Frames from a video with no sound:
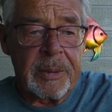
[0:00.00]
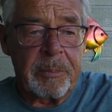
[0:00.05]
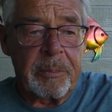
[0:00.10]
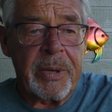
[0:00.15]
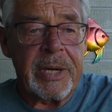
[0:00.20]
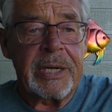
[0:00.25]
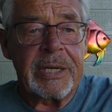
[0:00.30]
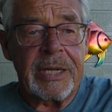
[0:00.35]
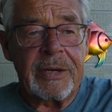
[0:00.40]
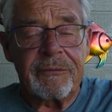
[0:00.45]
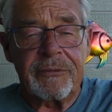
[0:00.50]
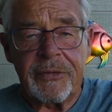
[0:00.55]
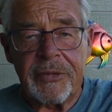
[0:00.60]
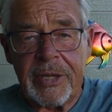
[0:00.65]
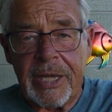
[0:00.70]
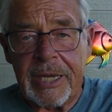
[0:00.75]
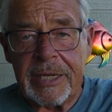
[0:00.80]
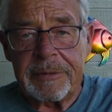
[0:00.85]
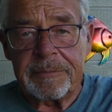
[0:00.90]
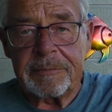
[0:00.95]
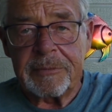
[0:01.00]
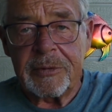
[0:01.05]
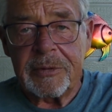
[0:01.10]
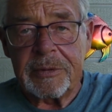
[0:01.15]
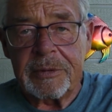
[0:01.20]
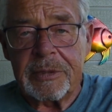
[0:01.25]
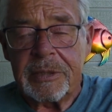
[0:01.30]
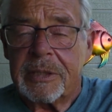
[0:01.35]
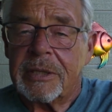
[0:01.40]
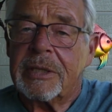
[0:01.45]
But enough of that.
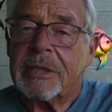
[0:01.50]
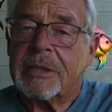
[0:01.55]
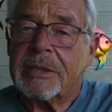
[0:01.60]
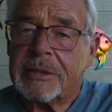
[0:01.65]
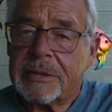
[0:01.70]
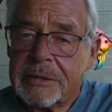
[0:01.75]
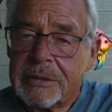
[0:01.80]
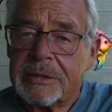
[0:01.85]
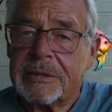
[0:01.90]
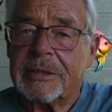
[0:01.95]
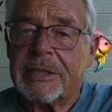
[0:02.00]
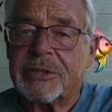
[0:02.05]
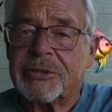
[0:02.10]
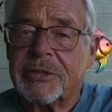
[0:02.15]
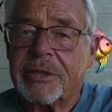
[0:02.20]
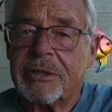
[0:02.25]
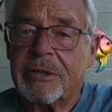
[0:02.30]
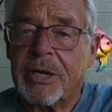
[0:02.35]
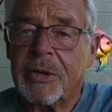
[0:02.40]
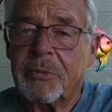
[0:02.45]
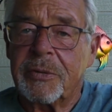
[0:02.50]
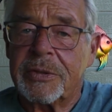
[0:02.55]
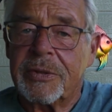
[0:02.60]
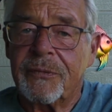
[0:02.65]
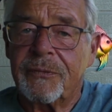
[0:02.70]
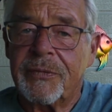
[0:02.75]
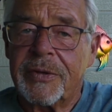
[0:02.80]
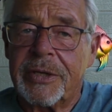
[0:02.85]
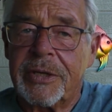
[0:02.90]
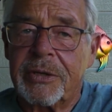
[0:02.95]
Let's get on with the
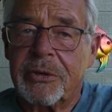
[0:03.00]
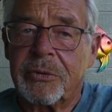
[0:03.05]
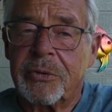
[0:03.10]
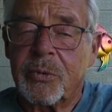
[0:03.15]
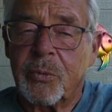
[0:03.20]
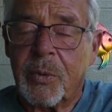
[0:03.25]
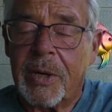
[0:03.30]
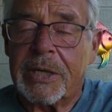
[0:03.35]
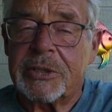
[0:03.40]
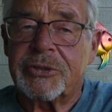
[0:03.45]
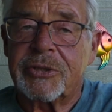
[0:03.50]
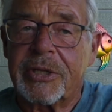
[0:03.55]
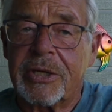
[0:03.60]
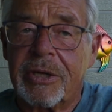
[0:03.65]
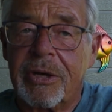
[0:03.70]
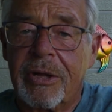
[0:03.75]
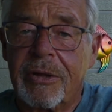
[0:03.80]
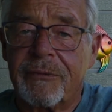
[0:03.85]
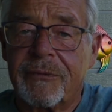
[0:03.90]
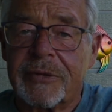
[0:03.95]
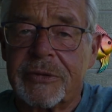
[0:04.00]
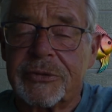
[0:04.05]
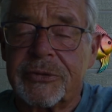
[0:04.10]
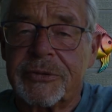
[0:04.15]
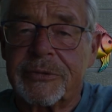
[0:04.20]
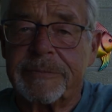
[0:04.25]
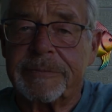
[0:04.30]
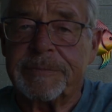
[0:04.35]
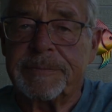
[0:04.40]
video and watch the golfers.